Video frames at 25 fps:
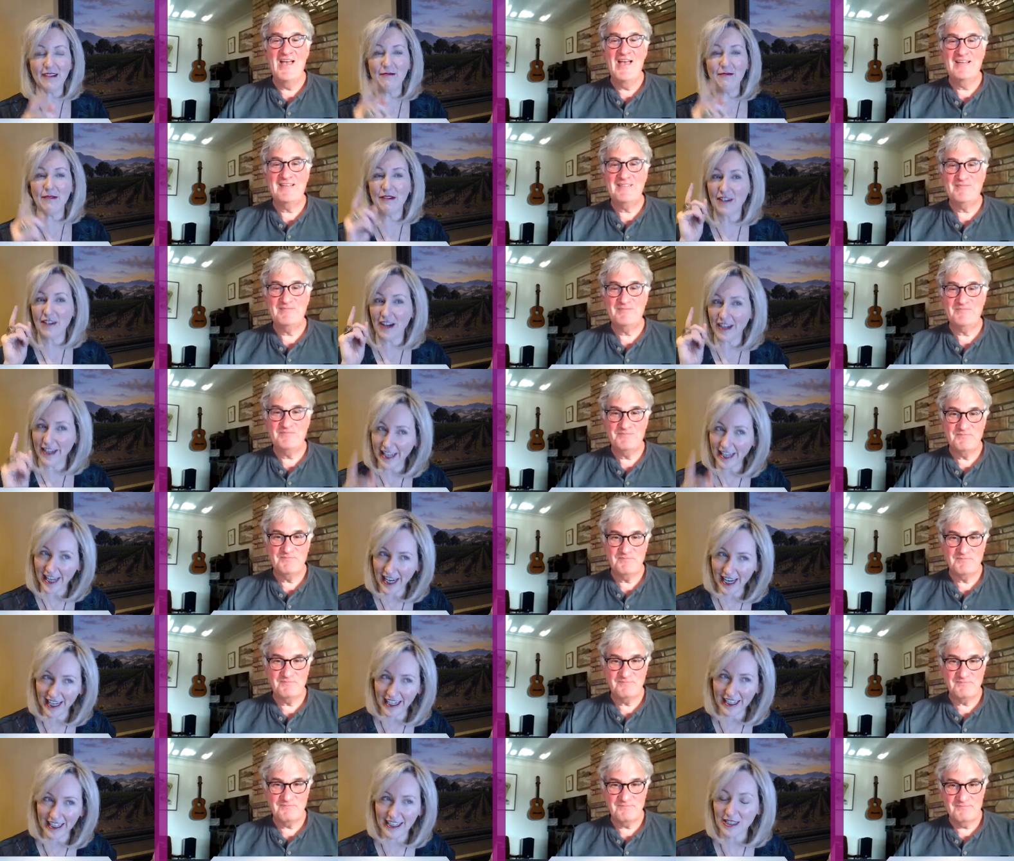Speaker 1: we've got
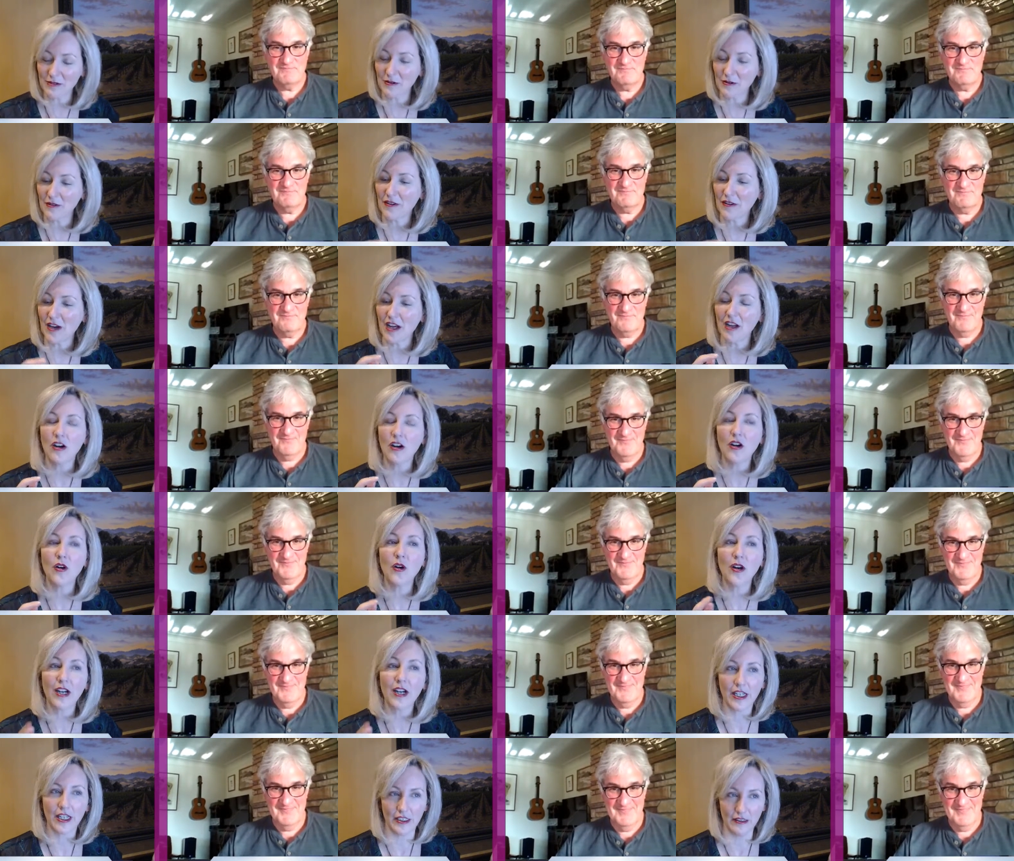Queylus. we've got
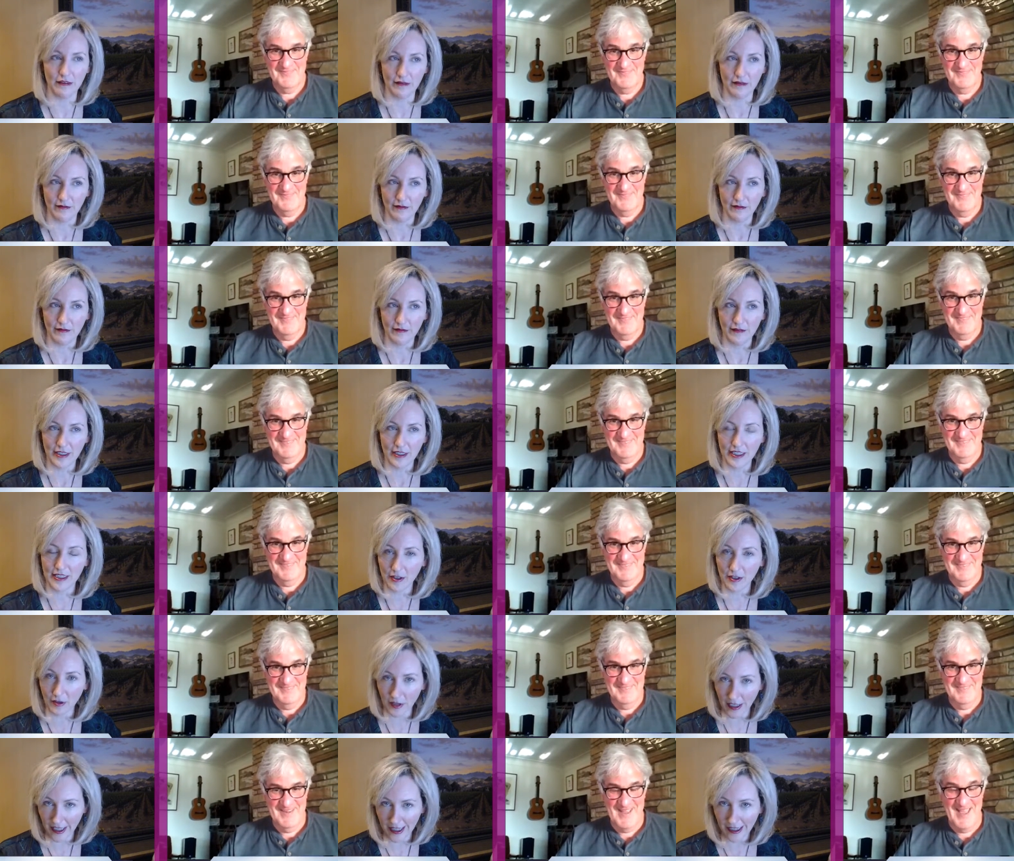Oregon. Is it
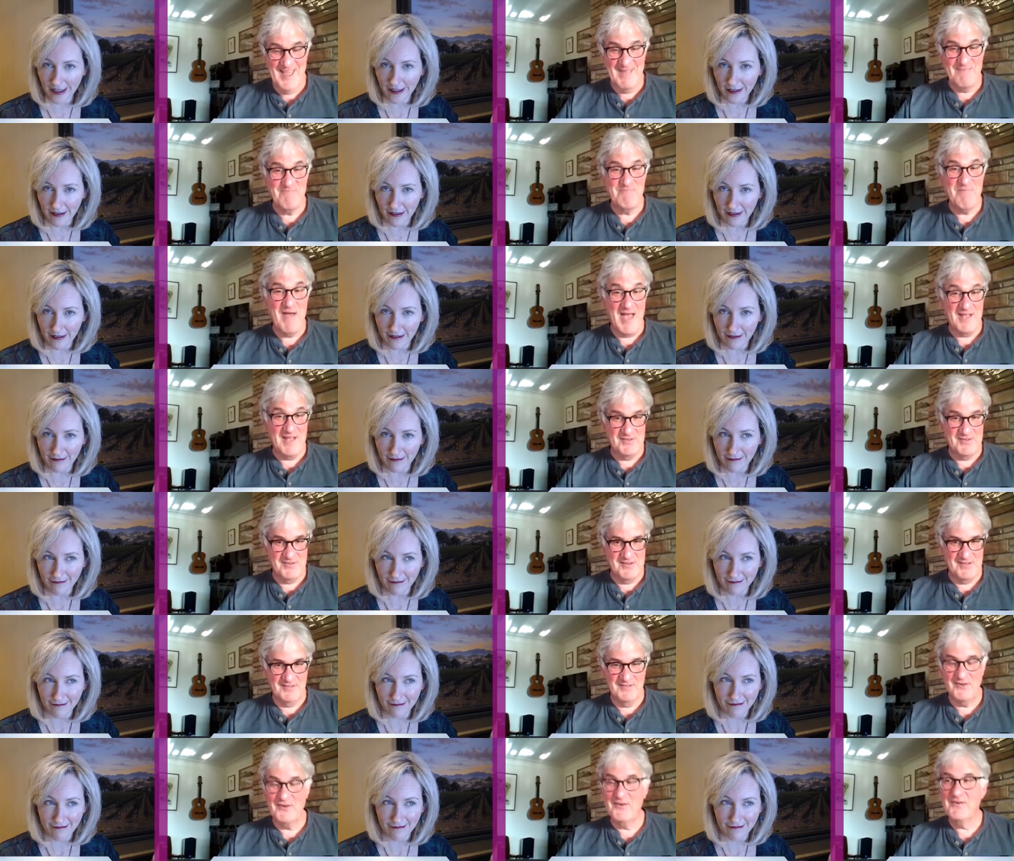Oregon? And
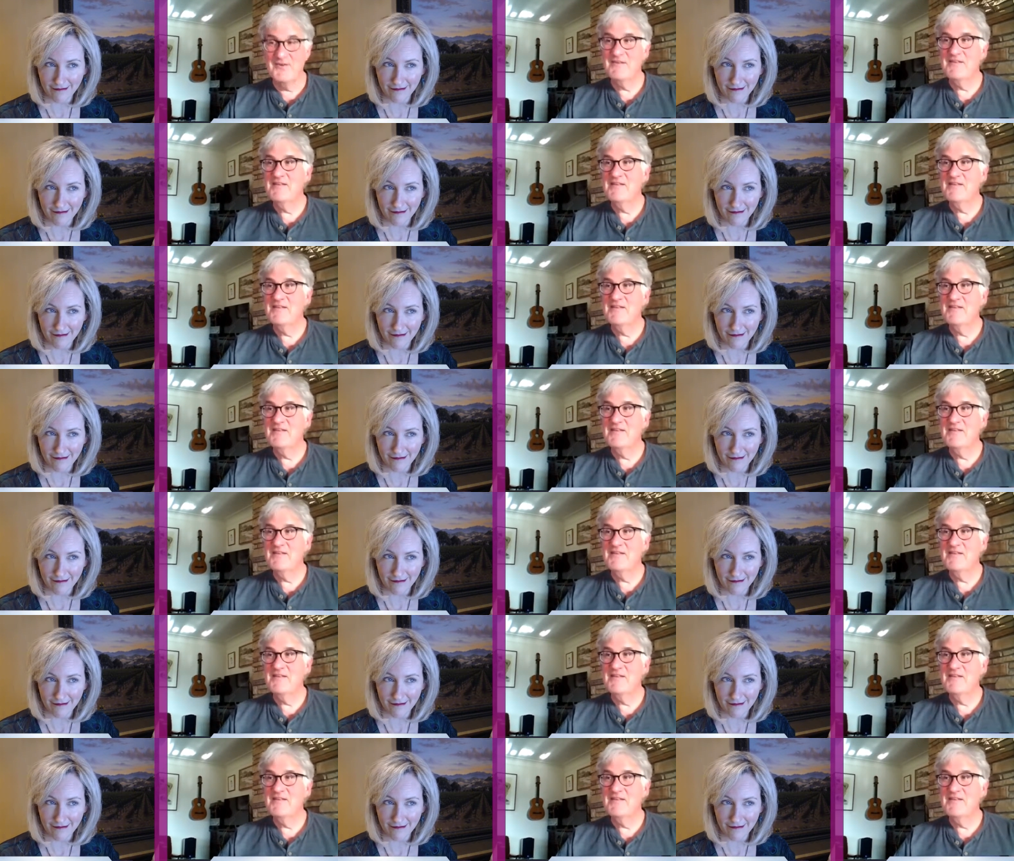Bachelor.